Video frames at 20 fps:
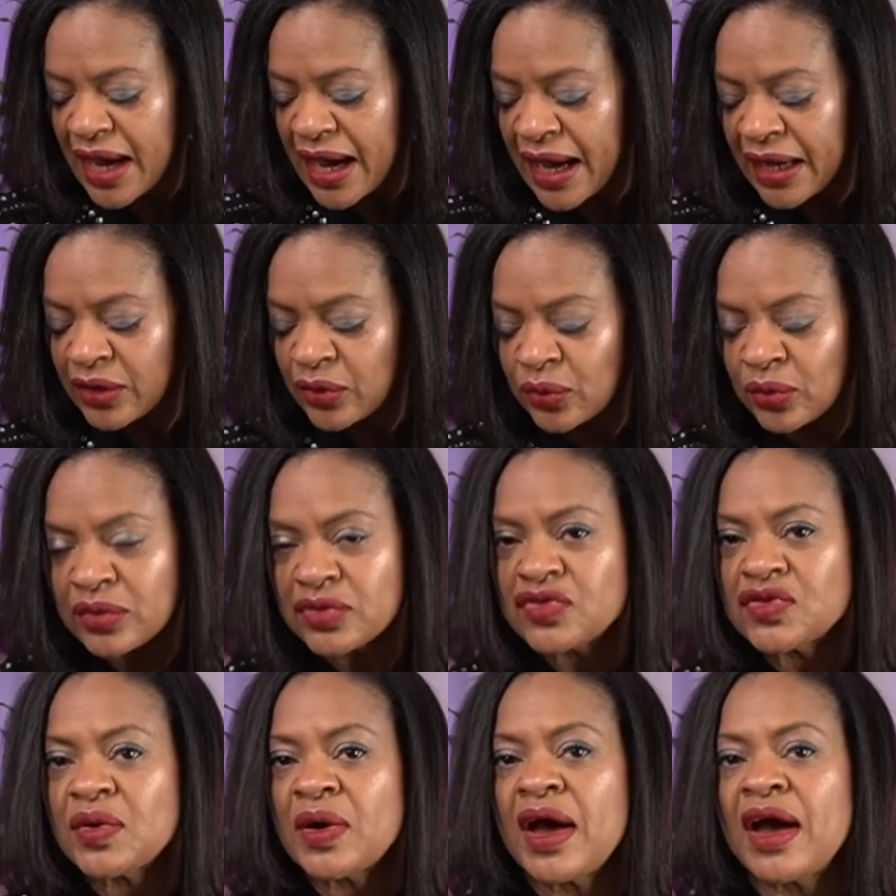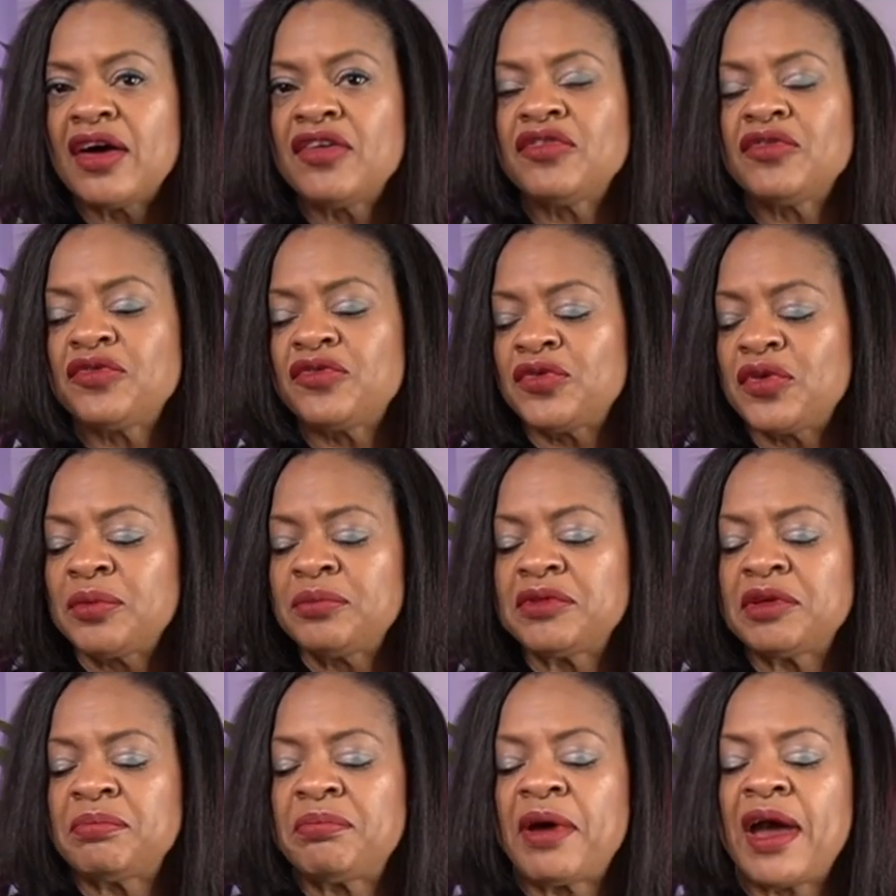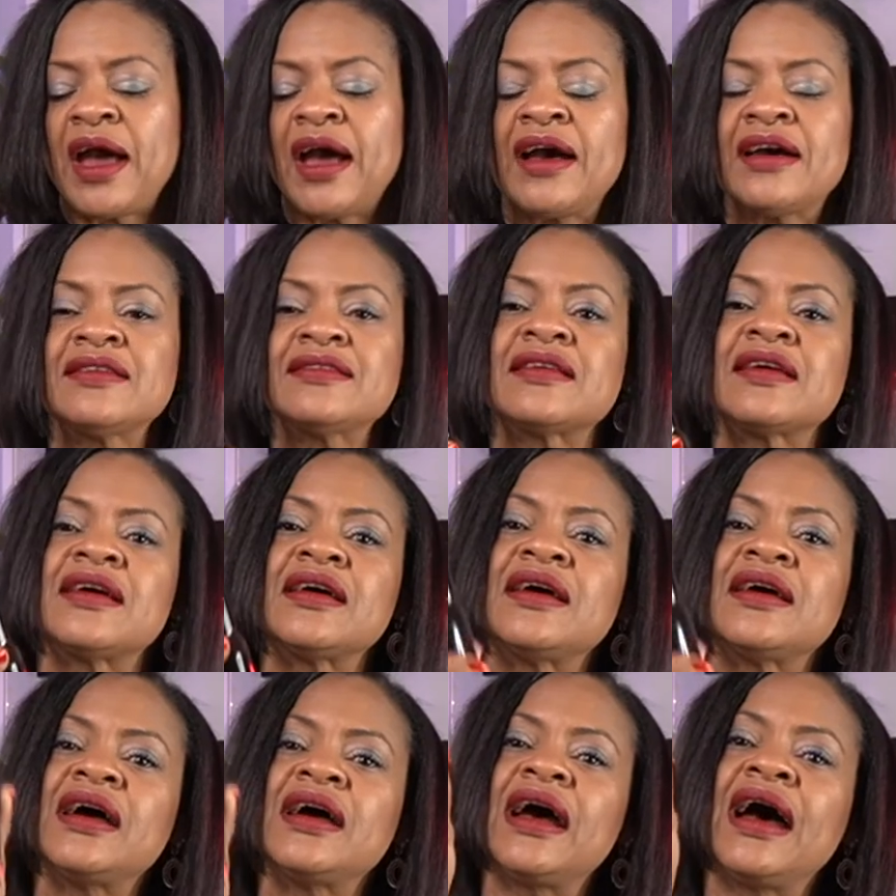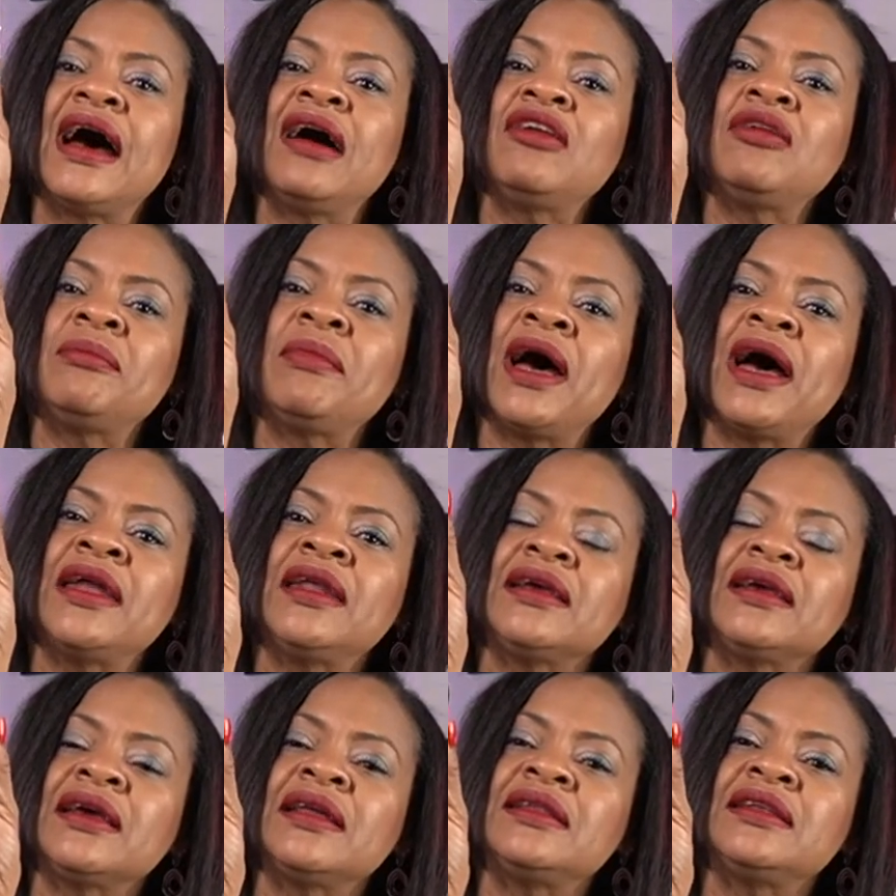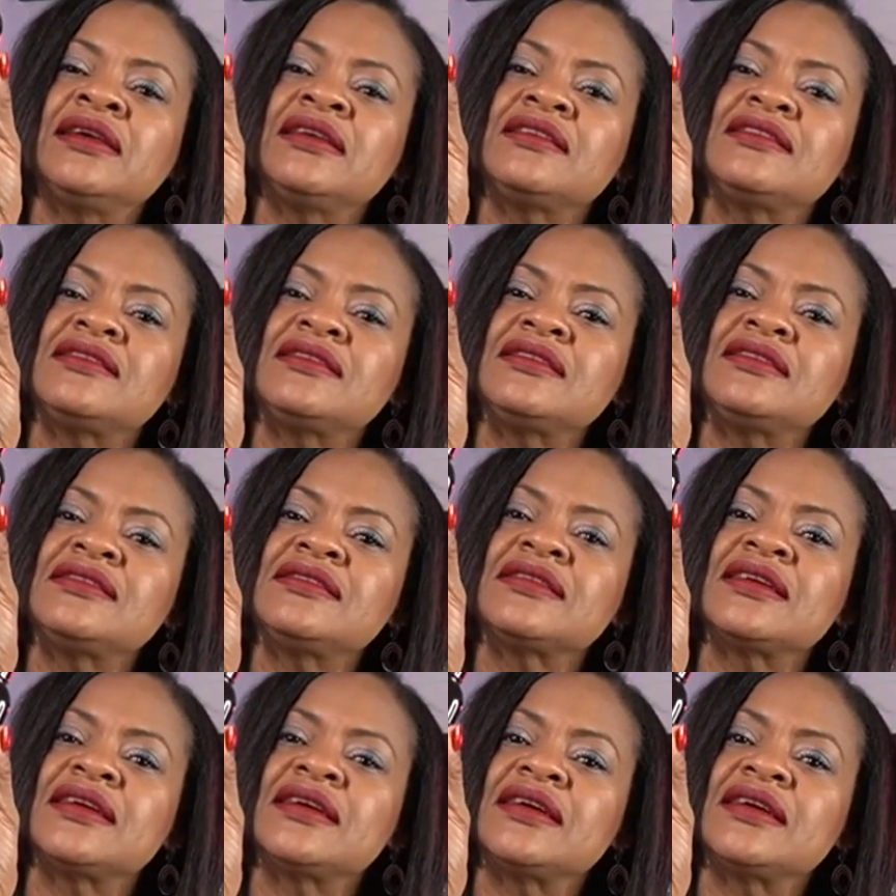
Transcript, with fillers: I also have from the past aromatic elixirs.